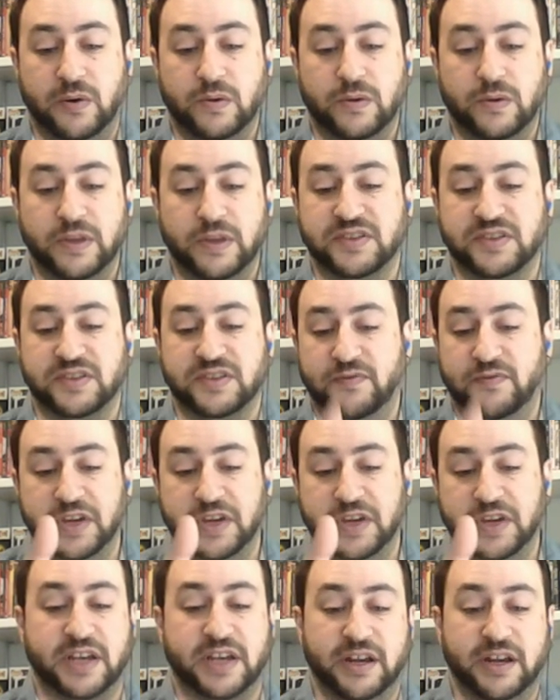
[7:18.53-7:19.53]
listen,
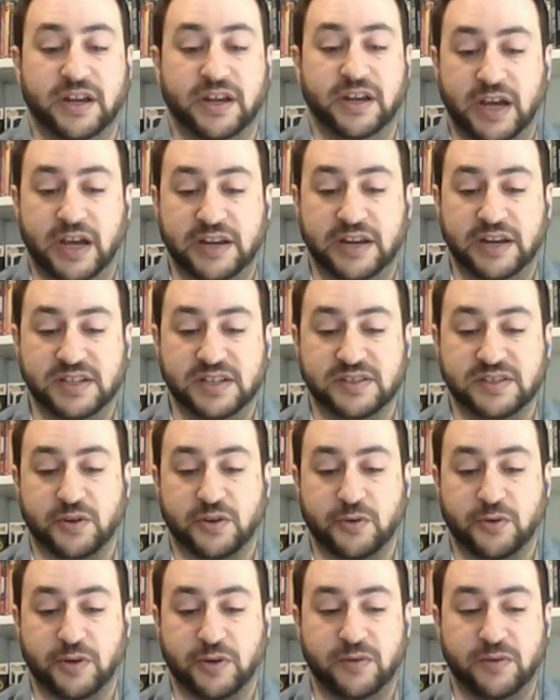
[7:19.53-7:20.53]
Vince, I
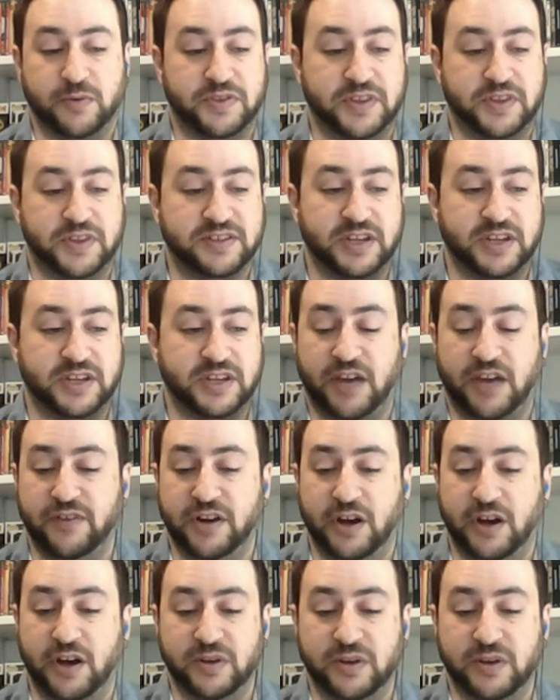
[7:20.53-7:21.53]
disagreed with this on
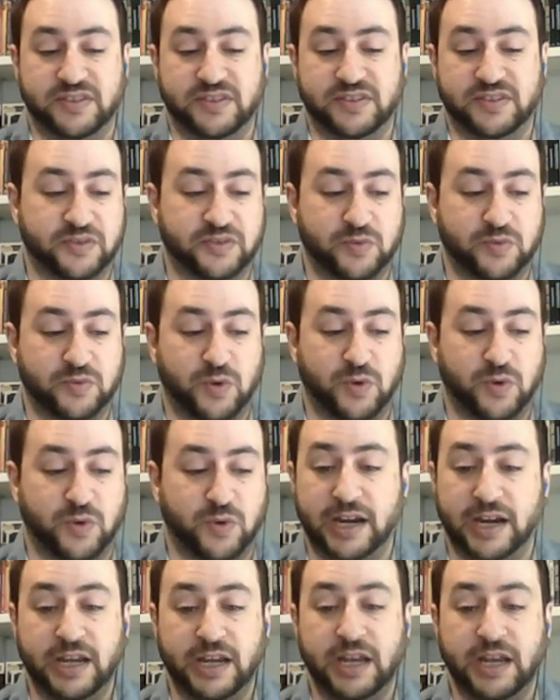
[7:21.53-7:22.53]
Kevin Owens. This is
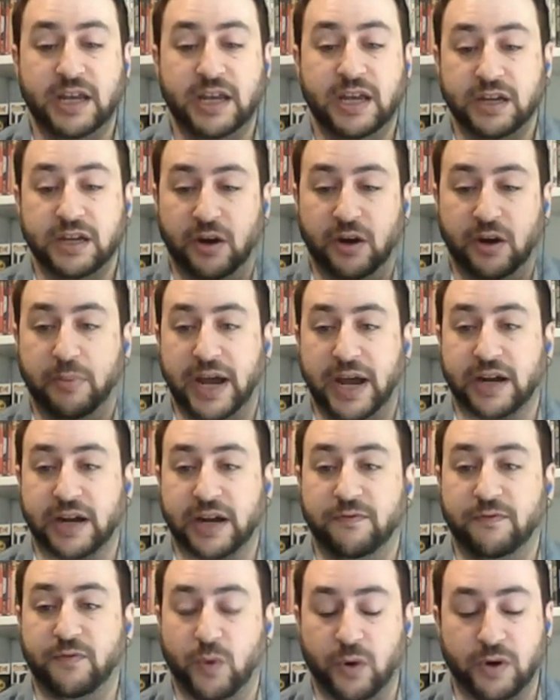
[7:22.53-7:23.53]
why, back
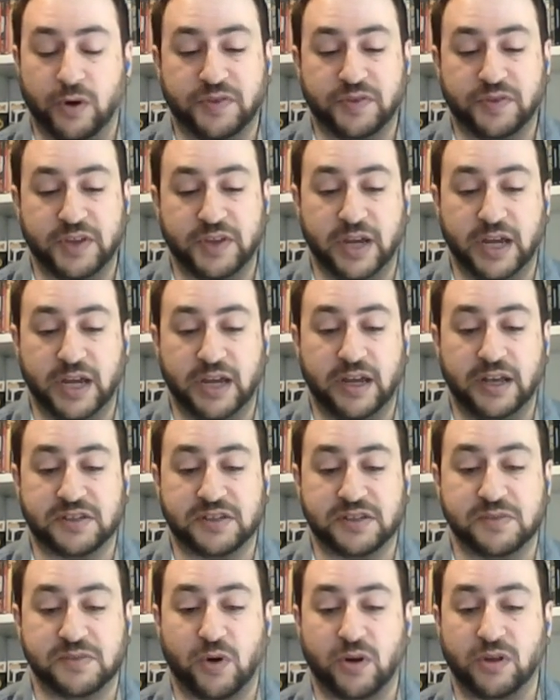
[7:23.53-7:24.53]
and forth.
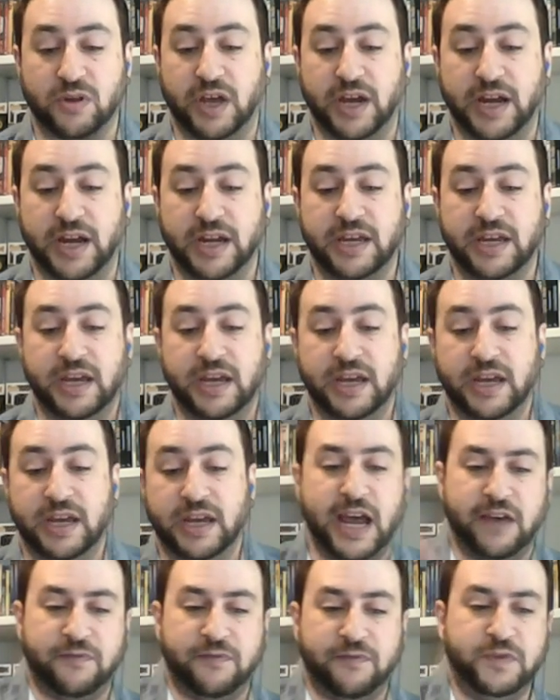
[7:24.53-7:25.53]
It's more like
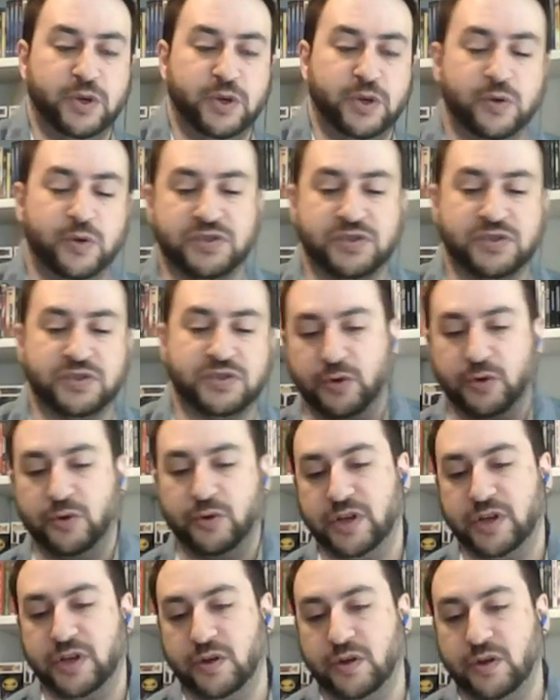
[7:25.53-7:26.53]
F you, screw
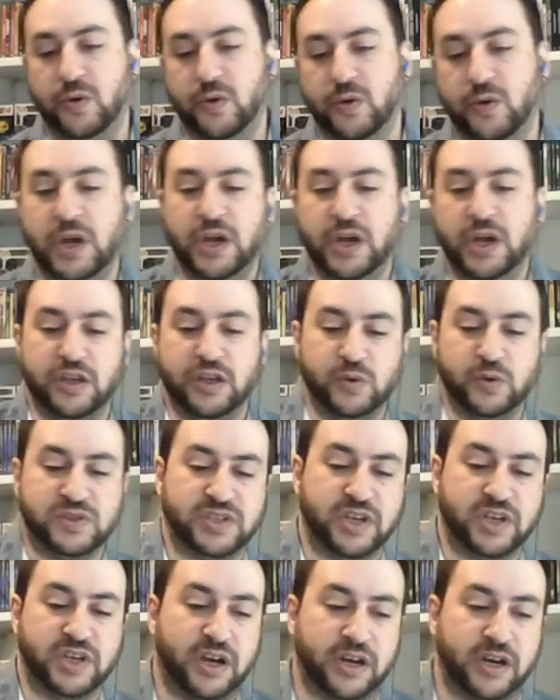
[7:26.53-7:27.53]
you, you
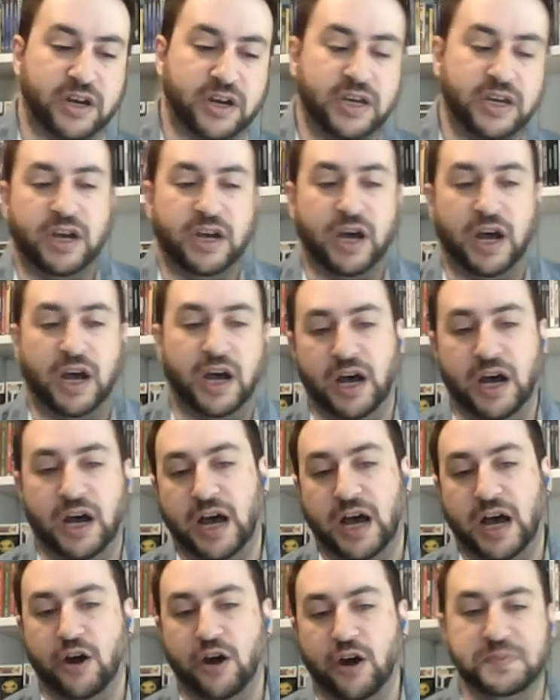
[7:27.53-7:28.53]
suck.
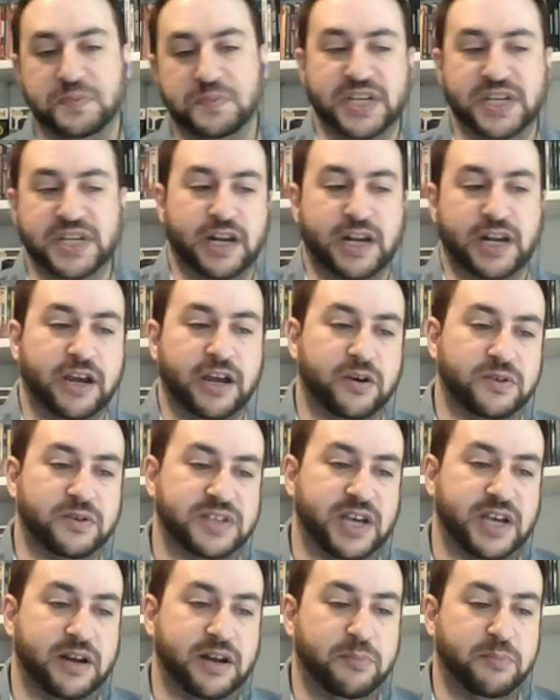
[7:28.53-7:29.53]
I hope TNA
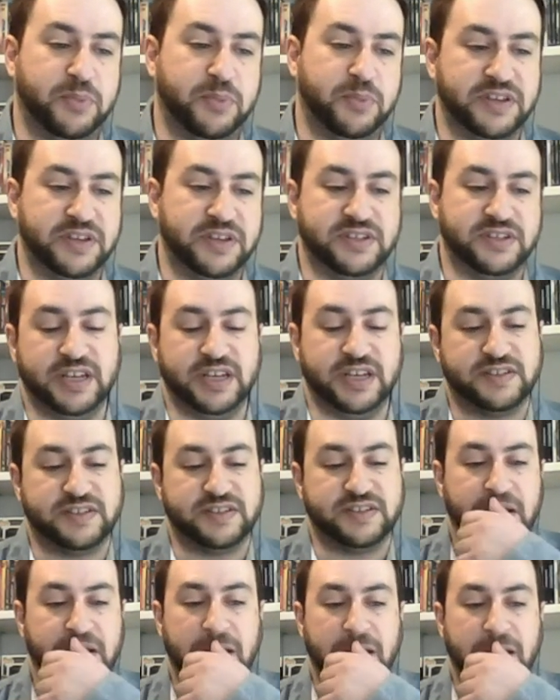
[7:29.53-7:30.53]
goes out of
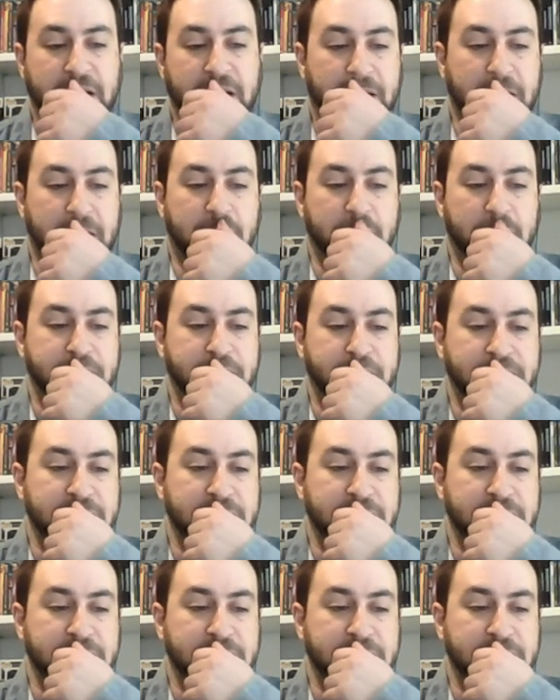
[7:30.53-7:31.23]
business. There's